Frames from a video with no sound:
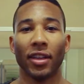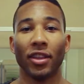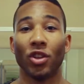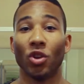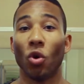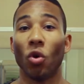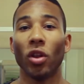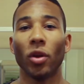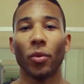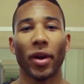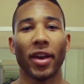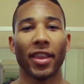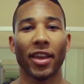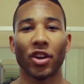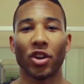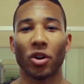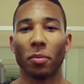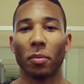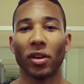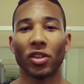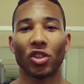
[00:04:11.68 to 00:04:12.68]
The only way
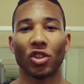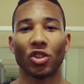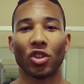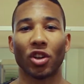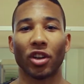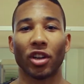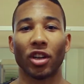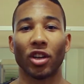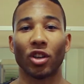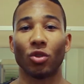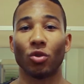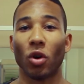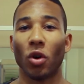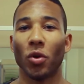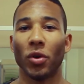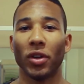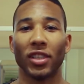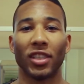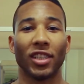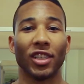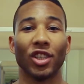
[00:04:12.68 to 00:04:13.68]
that your muscles are going to
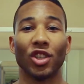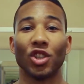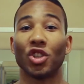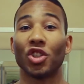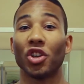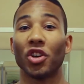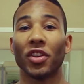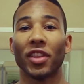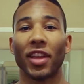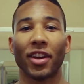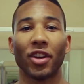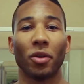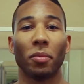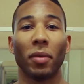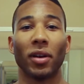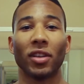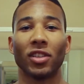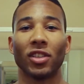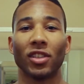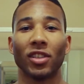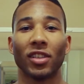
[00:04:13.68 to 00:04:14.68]
grow is to ensure that your
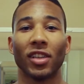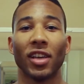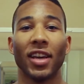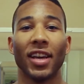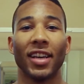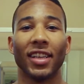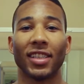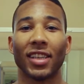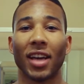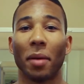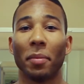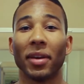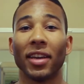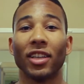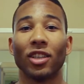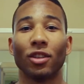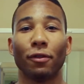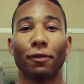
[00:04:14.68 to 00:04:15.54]
muscles is coming into